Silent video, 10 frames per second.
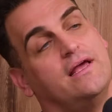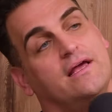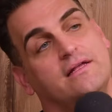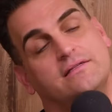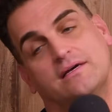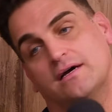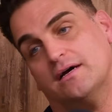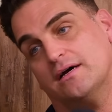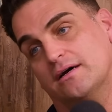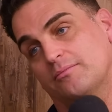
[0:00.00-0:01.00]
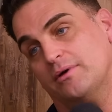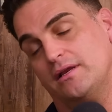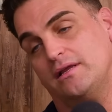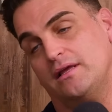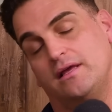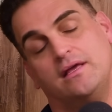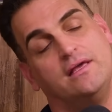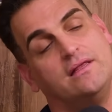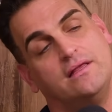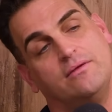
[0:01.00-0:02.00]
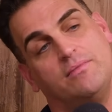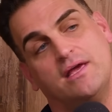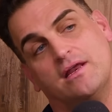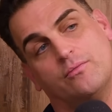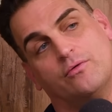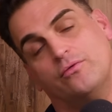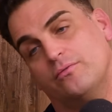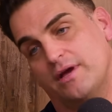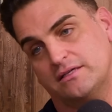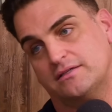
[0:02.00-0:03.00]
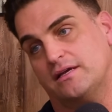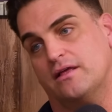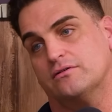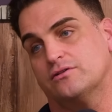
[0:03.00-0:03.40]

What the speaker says: and but me and him were roommates together.